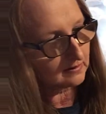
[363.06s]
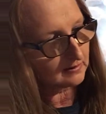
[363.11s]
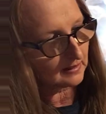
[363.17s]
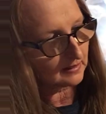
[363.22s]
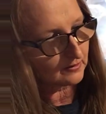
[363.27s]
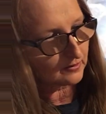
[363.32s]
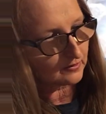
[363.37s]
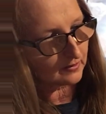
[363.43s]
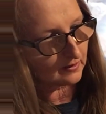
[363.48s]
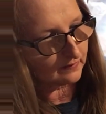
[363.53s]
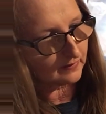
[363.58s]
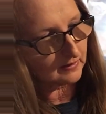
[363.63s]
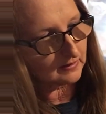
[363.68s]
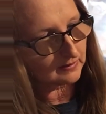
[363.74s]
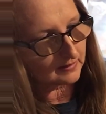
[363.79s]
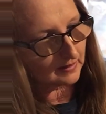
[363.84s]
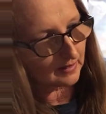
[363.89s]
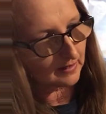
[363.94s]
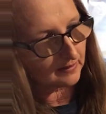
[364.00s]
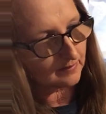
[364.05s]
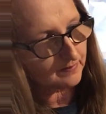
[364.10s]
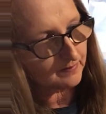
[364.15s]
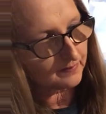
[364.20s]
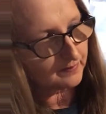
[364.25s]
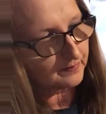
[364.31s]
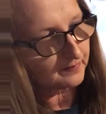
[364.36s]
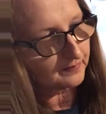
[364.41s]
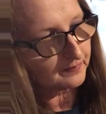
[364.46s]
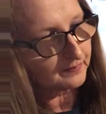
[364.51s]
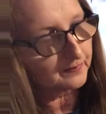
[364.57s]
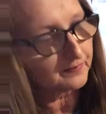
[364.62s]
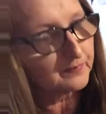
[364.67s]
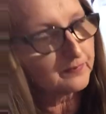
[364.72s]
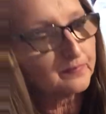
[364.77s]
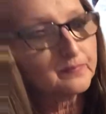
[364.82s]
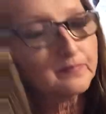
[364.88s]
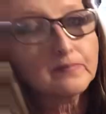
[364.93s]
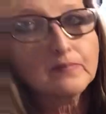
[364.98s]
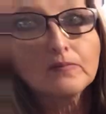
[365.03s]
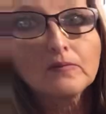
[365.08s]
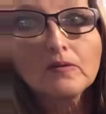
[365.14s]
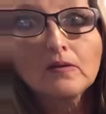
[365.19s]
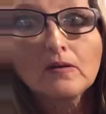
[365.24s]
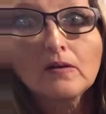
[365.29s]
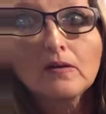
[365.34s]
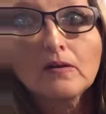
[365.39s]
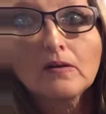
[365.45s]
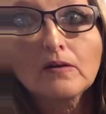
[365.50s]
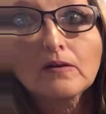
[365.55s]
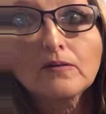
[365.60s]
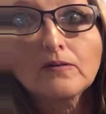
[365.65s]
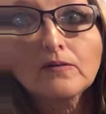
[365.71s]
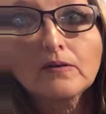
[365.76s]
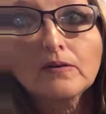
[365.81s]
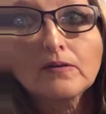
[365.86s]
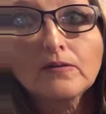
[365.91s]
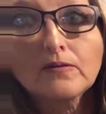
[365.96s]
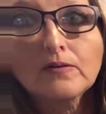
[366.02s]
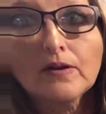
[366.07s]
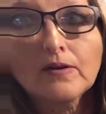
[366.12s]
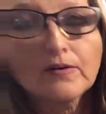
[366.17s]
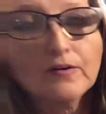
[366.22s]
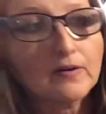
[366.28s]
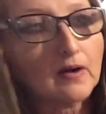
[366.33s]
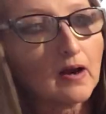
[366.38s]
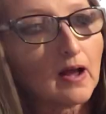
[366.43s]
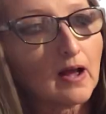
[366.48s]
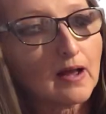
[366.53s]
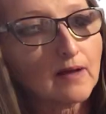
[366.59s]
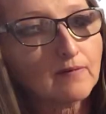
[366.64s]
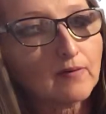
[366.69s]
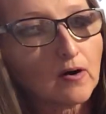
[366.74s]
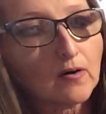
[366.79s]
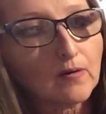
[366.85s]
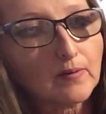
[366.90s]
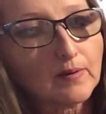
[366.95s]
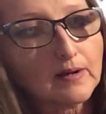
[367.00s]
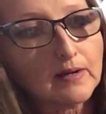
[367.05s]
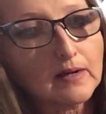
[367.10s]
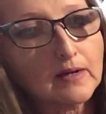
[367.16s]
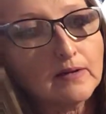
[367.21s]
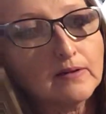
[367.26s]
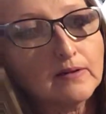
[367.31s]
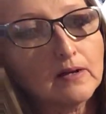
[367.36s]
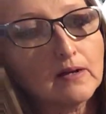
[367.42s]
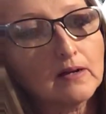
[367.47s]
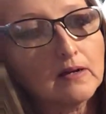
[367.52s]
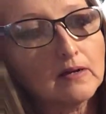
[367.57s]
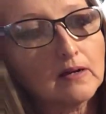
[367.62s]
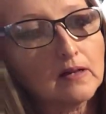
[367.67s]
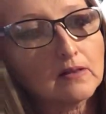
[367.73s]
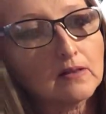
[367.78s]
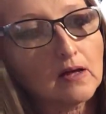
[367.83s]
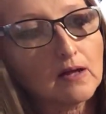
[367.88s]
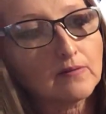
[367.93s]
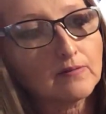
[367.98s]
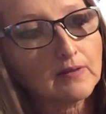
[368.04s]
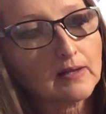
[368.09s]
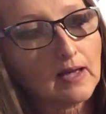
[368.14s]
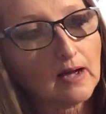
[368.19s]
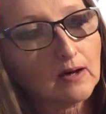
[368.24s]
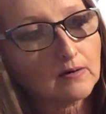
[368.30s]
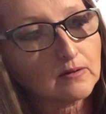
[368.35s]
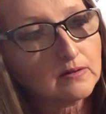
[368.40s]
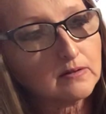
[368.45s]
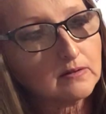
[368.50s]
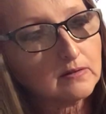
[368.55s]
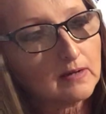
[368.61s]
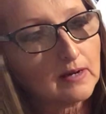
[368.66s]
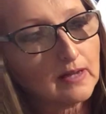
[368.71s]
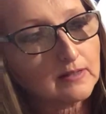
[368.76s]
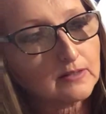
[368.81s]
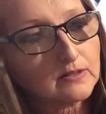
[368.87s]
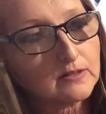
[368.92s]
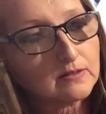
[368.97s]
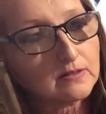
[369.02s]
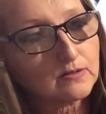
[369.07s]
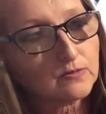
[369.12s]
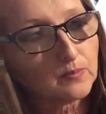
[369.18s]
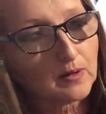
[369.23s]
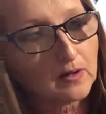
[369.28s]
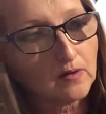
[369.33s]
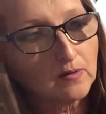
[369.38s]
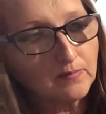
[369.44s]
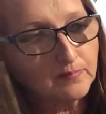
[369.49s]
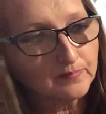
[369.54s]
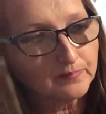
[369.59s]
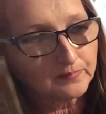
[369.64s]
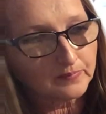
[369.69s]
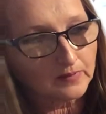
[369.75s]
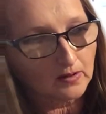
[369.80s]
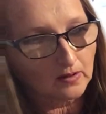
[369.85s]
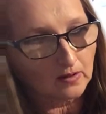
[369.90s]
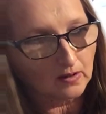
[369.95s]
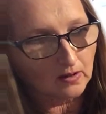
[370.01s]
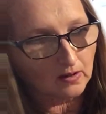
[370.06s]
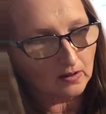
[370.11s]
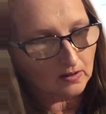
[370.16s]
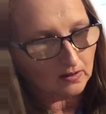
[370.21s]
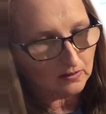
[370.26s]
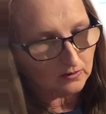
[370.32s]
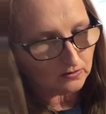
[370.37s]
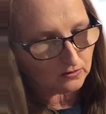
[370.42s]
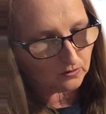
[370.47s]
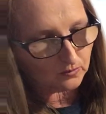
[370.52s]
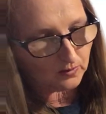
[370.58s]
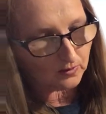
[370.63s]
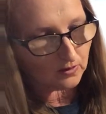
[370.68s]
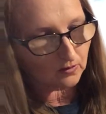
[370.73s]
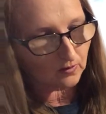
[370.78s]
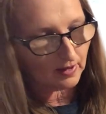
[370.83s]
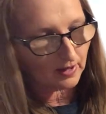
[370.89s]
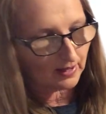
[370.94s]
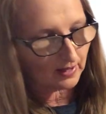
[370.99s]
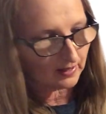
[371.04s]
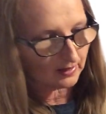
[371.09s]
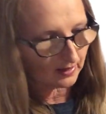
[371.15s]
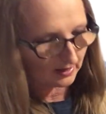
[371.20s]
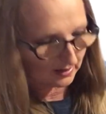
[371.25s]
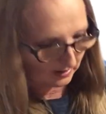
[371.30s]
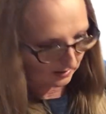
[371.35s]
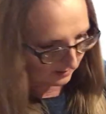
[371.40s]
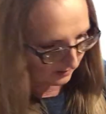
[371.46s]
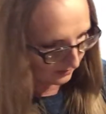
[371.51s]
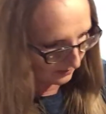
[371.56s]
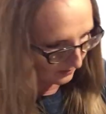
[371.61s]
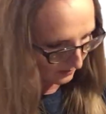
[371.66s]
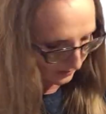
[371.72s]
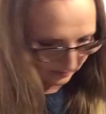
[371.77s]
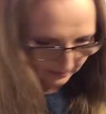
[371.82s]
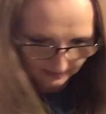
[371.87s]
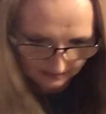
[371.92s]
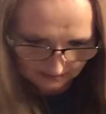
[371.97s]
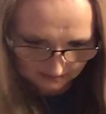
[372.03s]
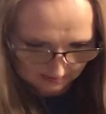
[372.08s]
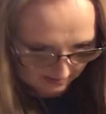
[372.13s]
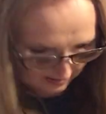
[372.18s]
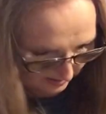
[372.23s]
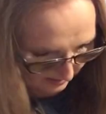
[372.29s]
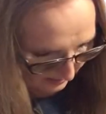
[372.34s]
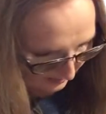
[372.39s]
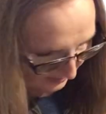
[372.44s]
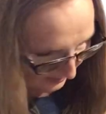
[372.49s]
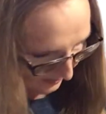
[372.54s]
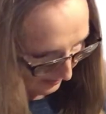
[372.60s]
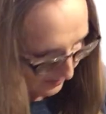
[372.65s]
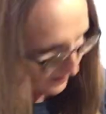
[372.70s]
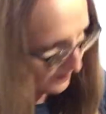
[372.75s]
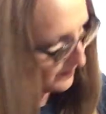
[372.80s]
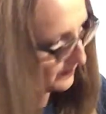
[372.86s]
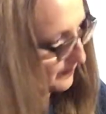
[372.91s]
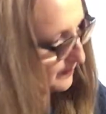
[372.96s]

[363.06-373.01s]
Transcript: center of it done. You can see the center. I've already done a lot of the outer edges as well. So we'll go ahead and get to that again.